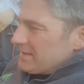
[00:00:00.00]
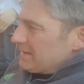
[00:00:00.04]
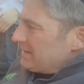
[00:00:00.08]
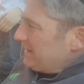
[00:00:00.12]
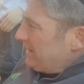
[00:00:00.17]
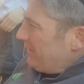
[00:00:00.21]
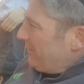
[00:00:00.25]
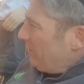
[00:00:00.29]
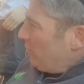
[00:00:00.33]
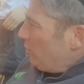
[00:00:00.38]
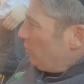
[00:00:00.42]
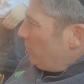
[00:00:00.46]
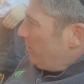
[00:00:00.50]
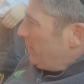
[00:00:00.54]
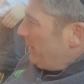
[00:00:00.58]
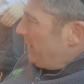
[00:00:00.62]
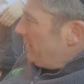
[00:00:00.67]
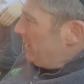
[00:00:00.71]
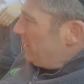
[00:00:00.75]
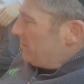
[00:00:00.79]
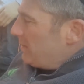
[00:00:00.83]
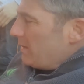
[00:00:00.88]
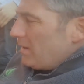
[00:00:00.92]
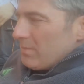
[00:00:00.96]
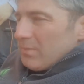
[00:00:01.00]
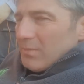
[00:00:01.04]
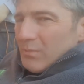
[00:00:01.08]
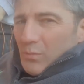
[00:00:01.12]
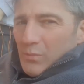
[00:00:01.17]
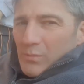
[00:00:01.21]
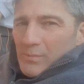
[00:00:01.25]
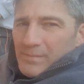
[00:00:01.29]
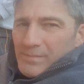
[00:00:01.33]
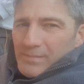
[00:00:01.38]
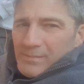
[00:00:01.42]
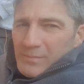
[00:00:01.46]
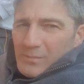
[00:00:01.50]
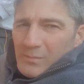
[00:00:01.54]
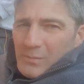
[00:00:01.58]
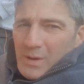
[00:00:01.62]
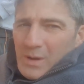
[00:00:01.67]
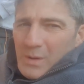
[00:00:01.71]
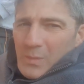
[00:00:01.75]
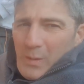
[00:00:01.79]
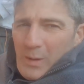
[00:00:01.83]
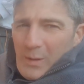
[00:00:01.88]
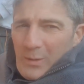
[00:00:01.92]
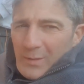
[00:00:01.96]
difficult period, but
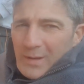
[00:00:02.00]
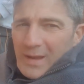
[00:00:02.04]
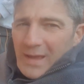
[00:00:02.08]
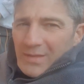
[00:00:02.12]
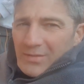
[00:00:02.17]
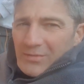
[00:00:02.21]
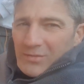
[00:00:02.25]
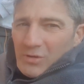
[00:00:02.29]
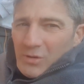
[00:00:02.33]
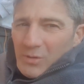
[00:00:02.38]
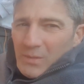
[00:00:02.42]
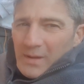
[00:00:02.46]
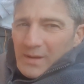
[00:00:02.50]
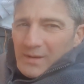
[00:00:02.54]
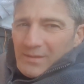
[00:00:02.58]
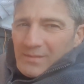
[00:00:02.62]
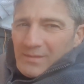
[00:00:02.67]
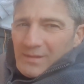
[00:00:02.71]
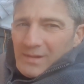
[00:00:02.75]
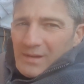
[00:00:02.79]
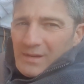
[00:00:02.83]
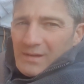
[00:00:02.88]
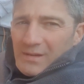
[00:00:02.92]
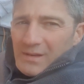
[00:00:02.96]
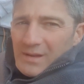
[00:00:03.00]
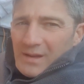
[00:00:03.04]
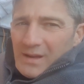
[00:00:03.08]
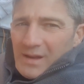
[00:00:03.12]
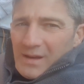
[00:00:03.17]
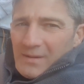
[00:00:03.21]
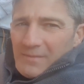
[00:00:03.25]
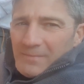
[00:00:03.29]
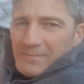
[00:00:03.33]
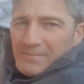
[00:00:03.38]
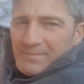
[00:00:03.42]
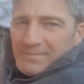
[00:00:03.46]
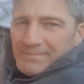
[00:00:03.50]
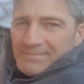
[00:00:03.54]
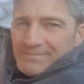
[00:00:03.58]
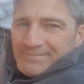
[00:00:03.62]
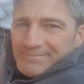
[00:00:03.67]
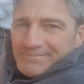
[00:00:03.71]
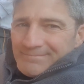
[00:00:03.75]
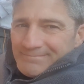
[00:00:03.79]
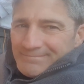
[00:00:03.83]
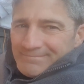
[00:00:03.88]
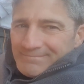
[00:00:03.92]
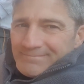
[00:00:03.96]
we will get through it, and
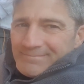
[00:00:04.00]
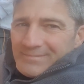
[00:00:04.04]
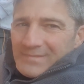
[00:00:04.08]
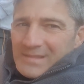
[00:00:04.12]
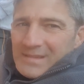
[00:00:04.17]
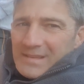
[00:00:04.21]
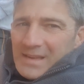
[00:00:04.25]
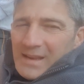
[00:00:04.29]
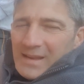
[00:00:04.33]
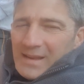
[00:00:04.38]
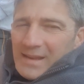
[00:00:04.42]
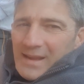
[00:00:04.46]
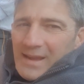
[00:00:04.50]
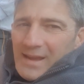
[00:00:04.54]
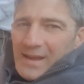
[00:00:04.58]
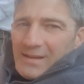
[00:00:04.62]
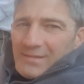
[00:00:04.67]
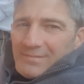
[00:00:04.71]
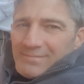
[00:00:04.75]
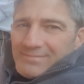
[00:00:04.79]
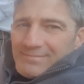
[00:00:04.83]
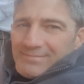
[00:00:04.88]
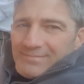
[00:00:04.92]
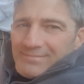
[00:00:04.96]
take care.